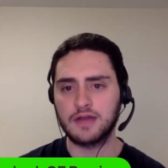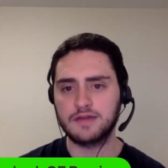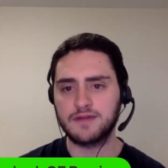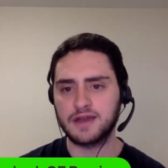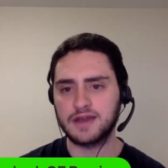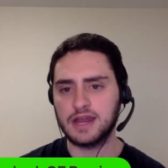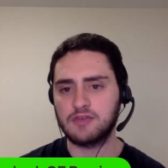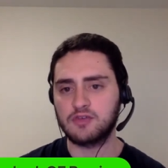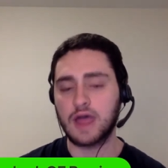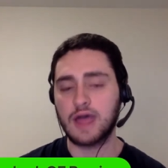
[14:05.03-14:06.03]
I think
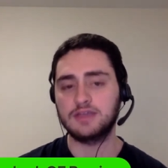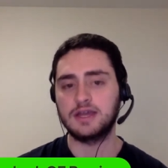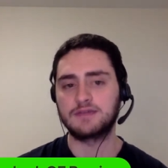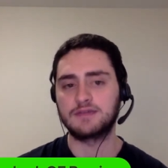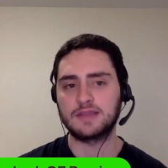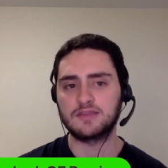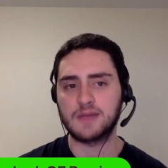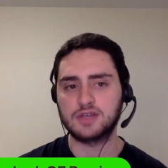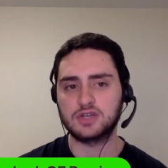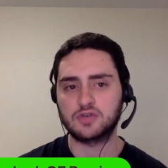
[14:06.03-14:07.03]
Fognini's crafty enough to make this
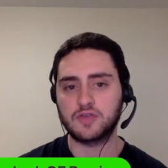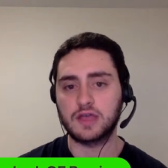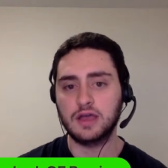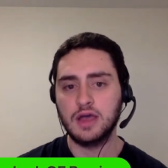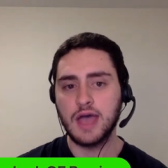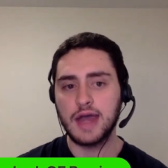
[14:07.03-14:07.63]
match interesting,